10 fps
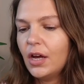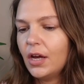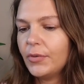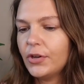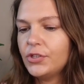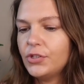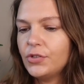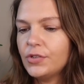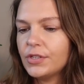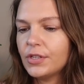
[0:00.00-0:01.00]
I'm going to
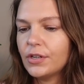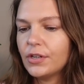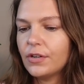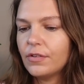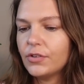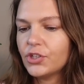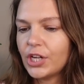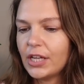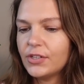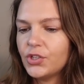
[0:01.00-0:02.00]
use the
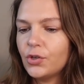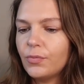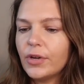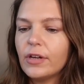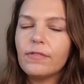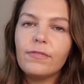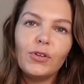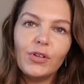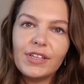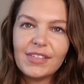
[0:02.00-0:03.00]
Charlotte Tilbury
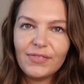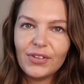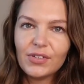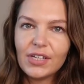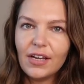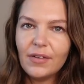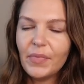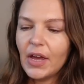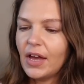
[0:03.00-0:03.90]
Flawless Filter.